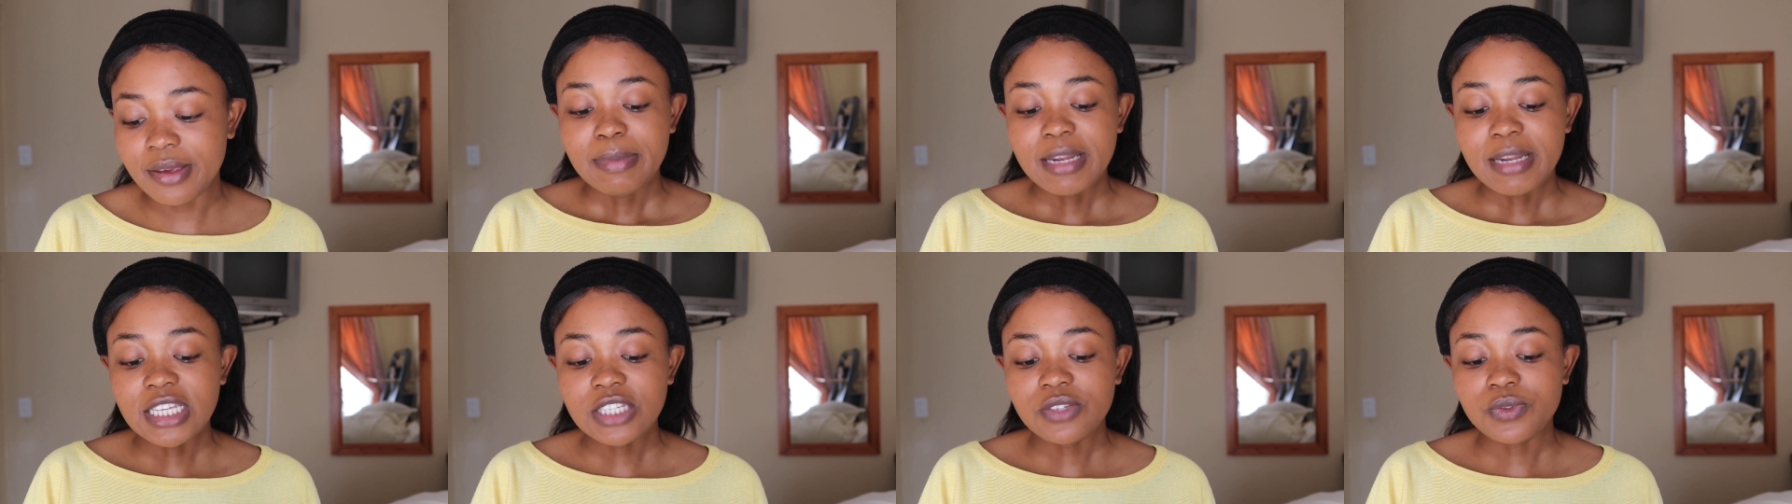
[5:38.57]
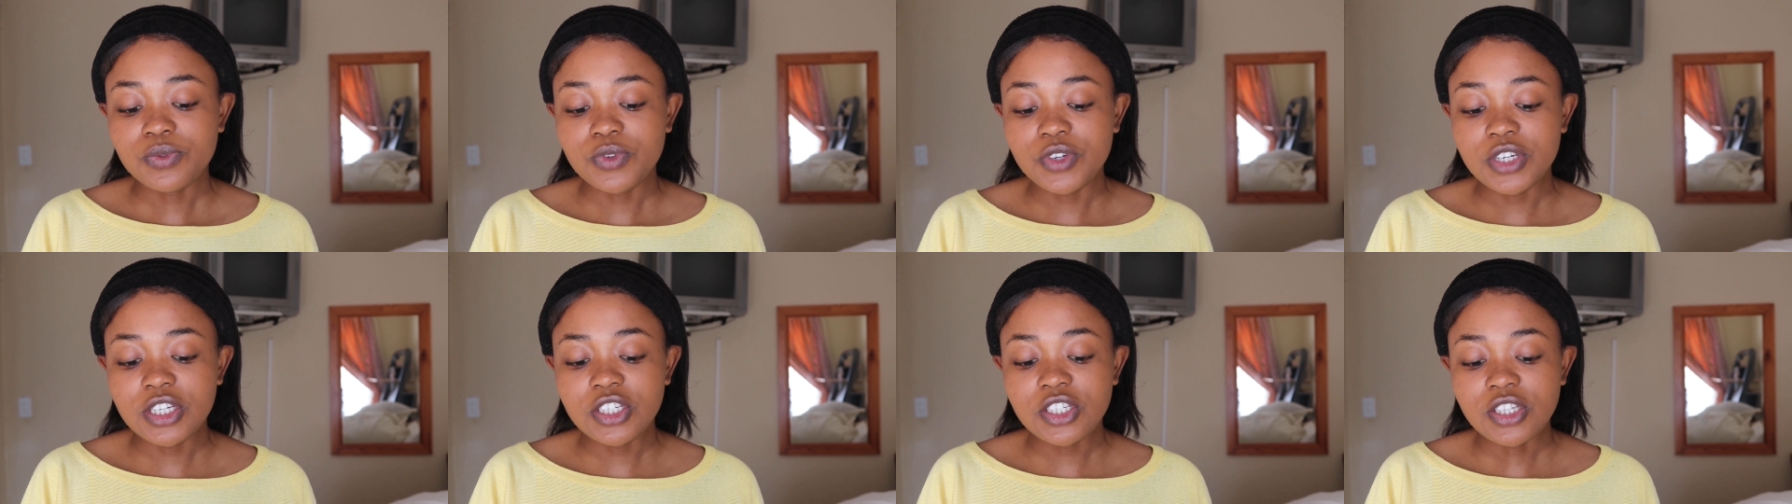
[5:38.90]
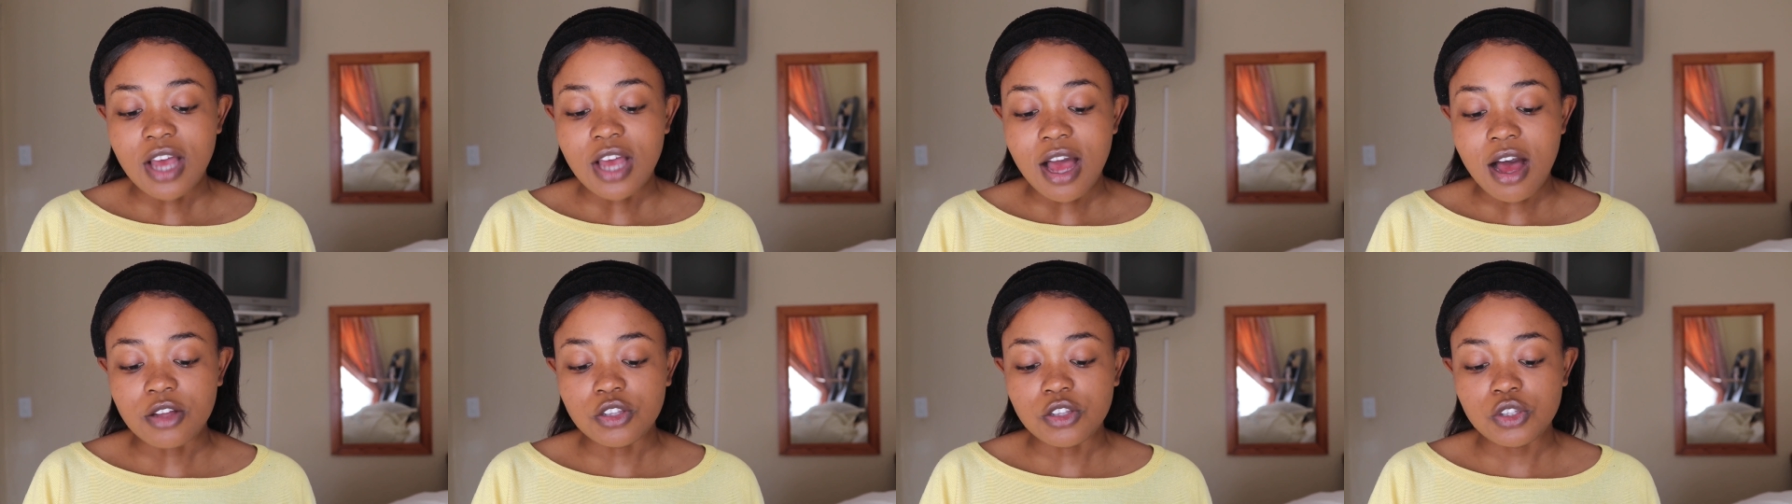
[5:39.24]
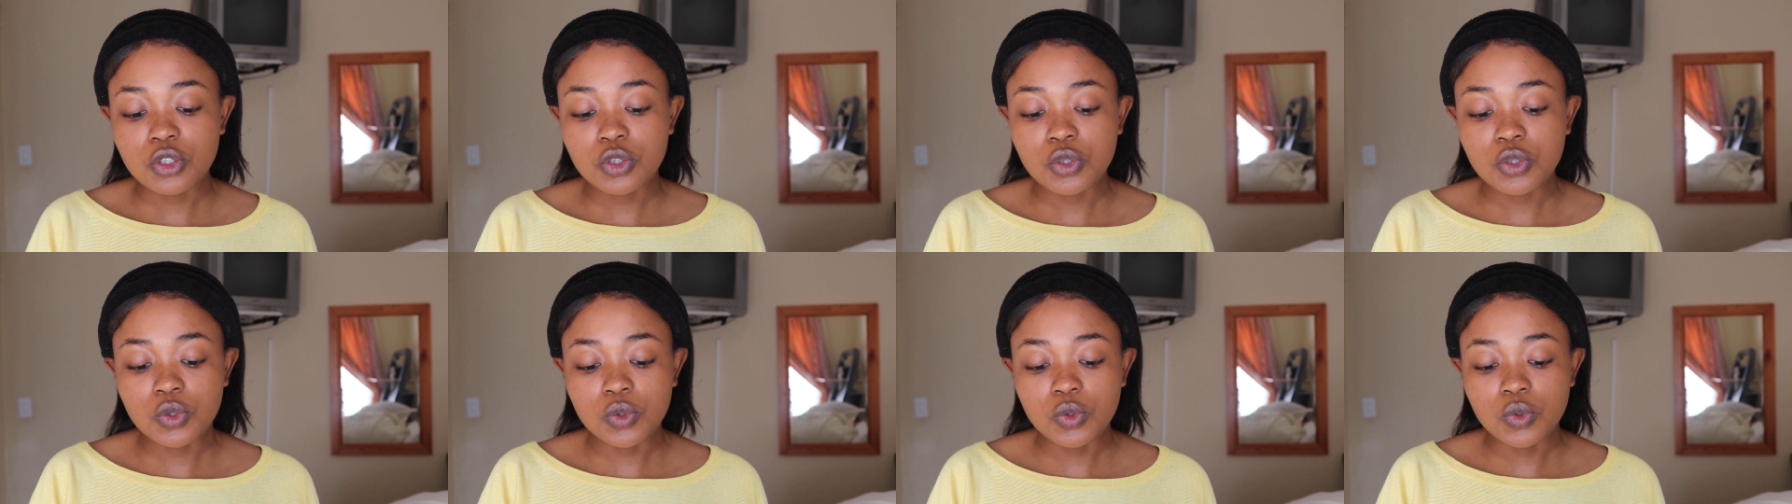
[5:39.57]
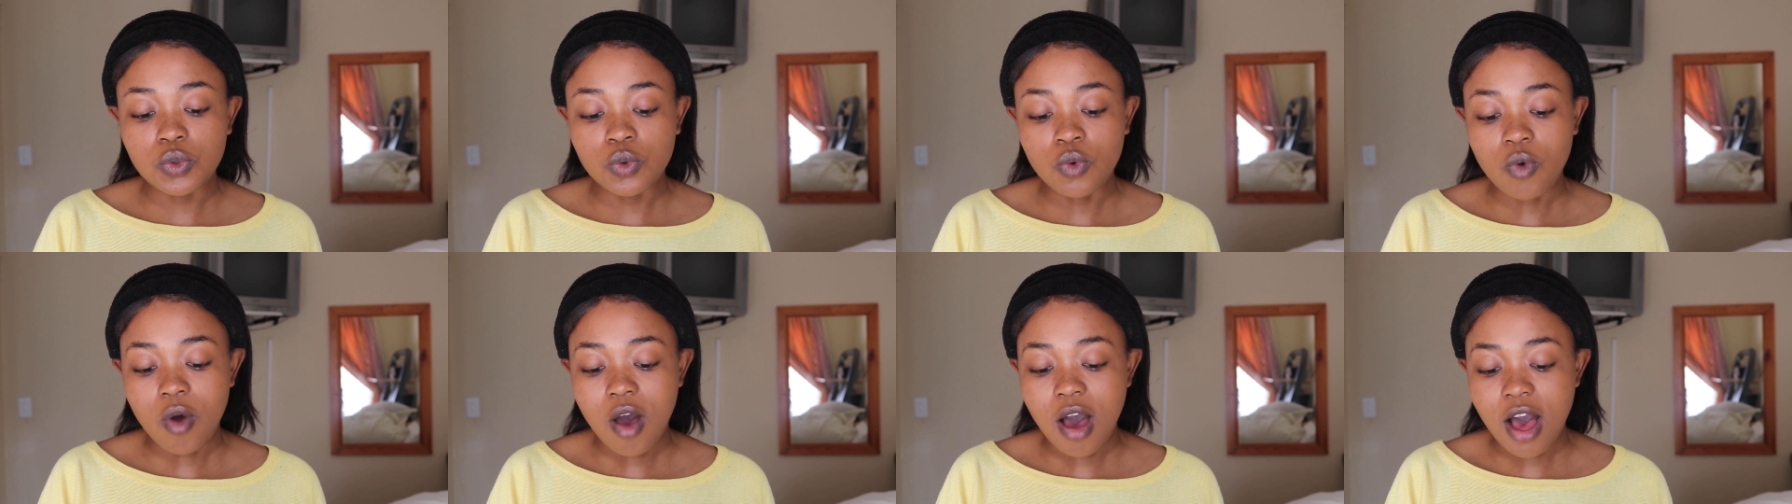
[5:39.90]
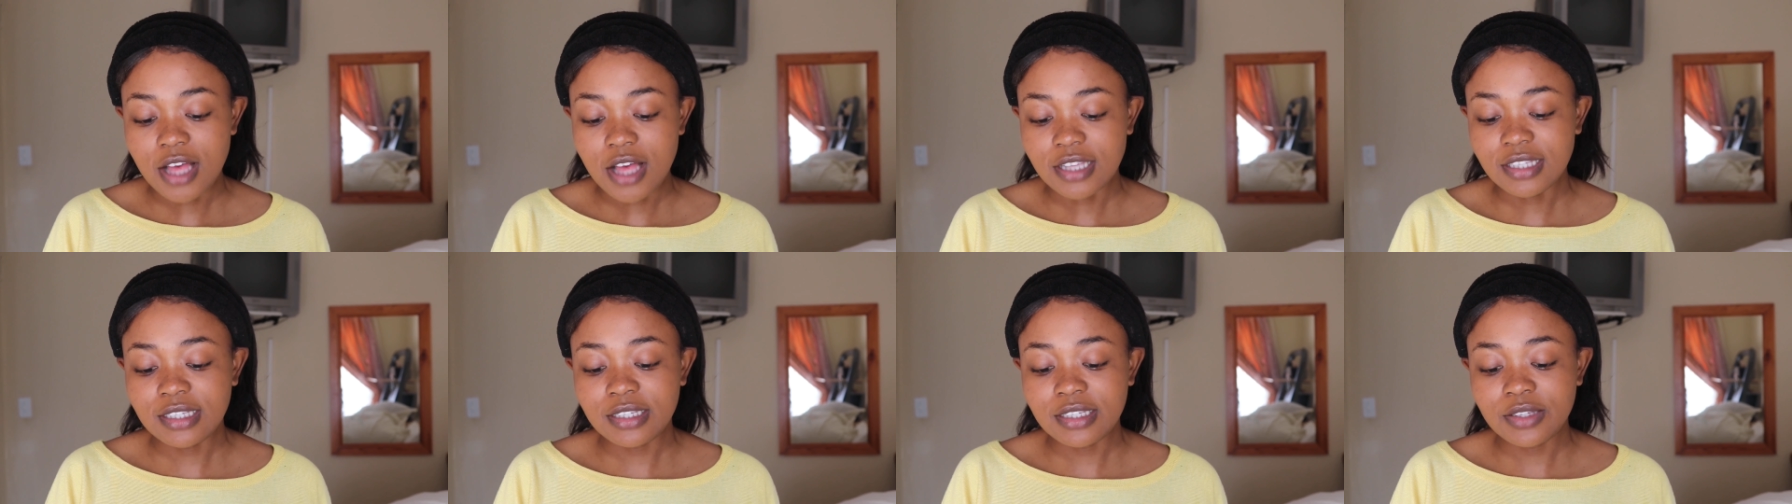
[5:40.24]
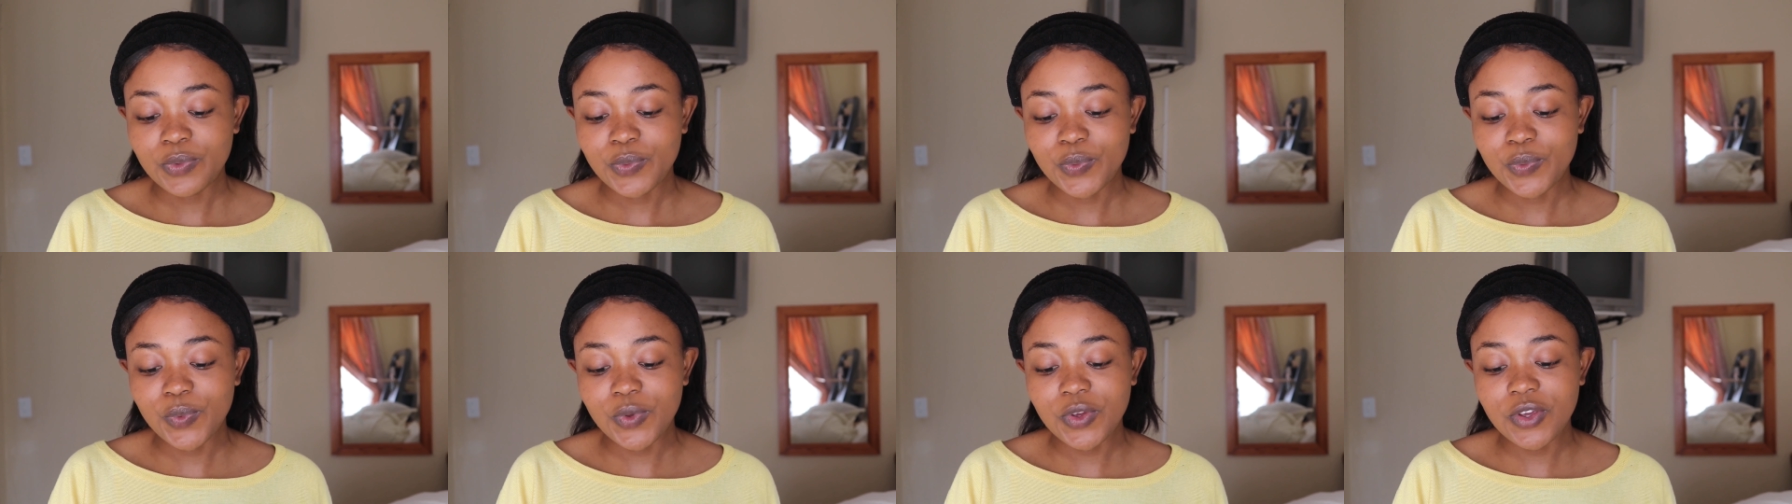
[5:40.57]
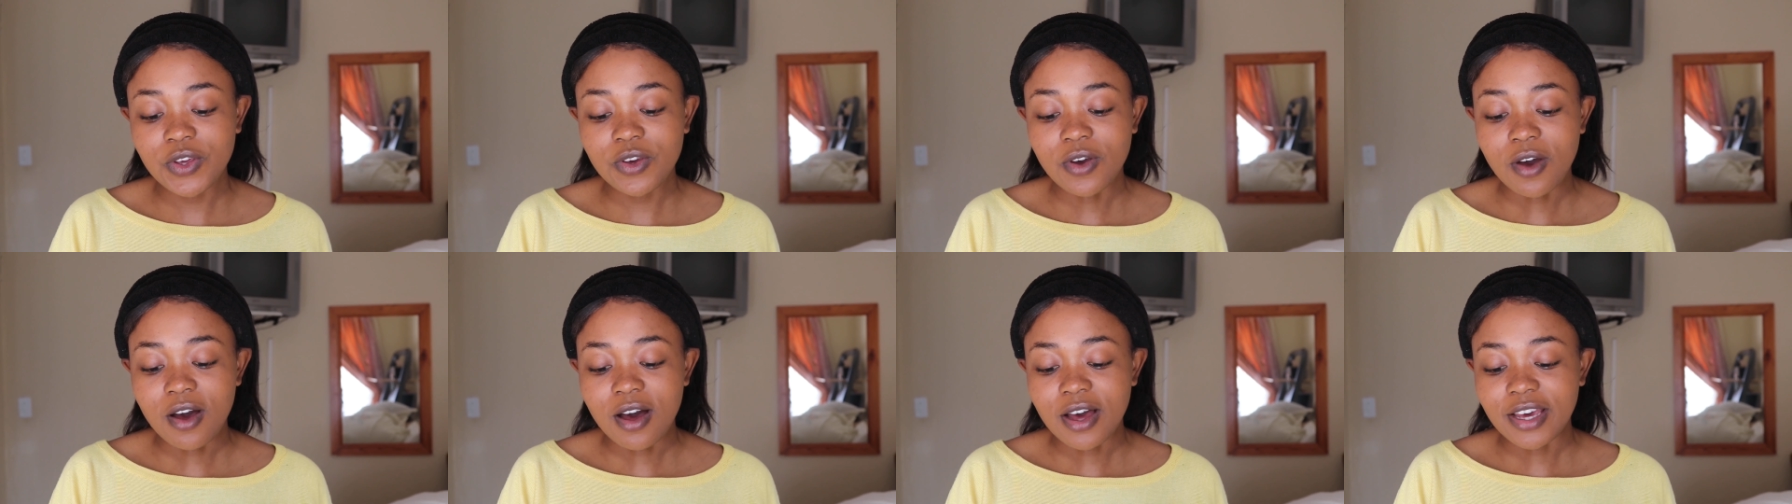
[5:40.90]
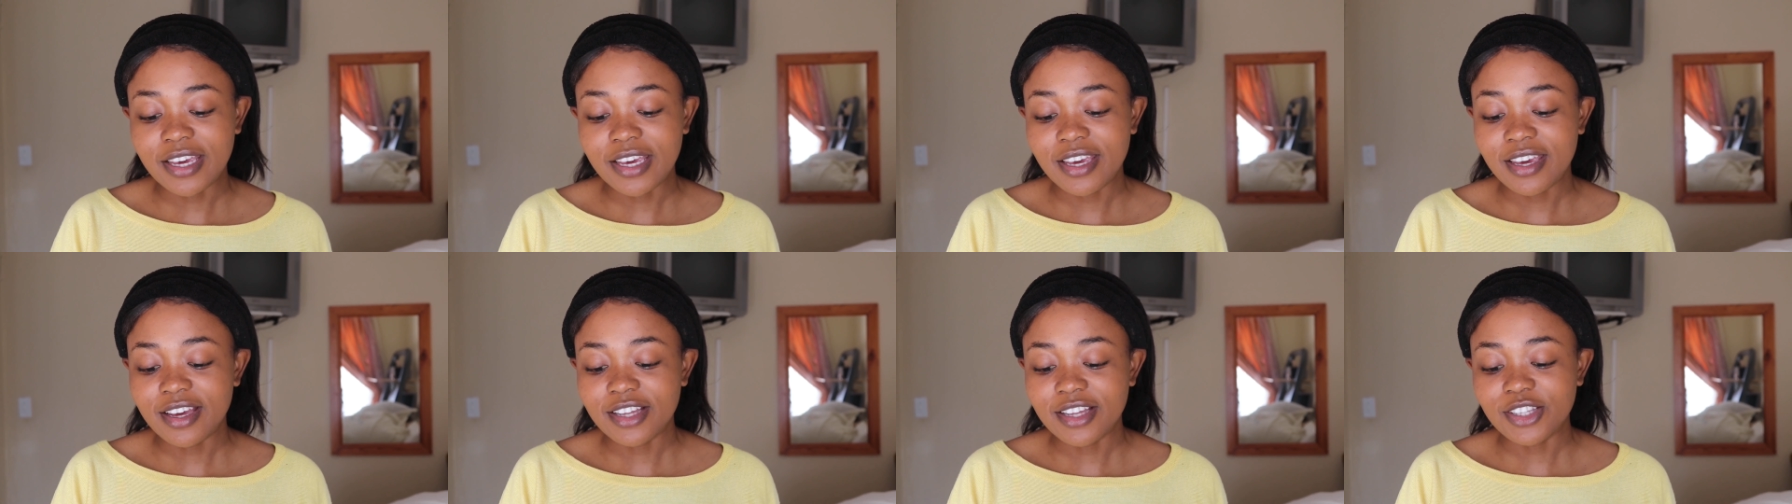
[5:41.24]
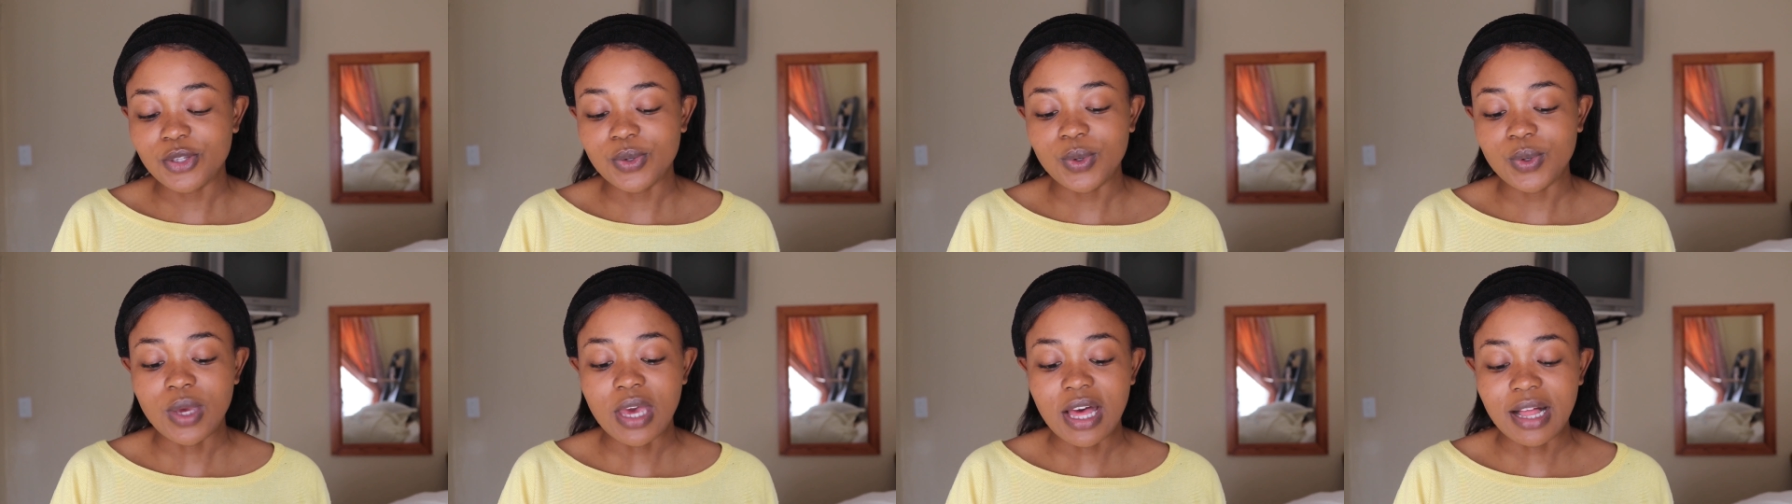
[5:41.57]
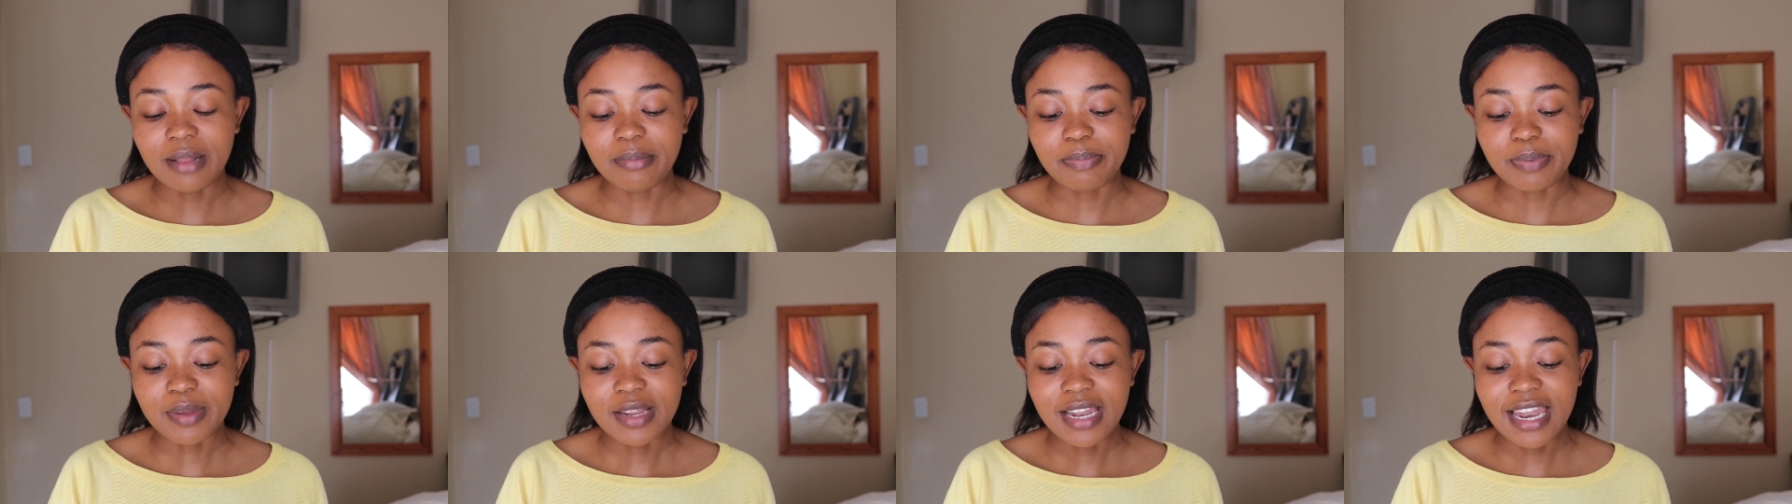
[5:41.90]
please reach out to us. We are here to help.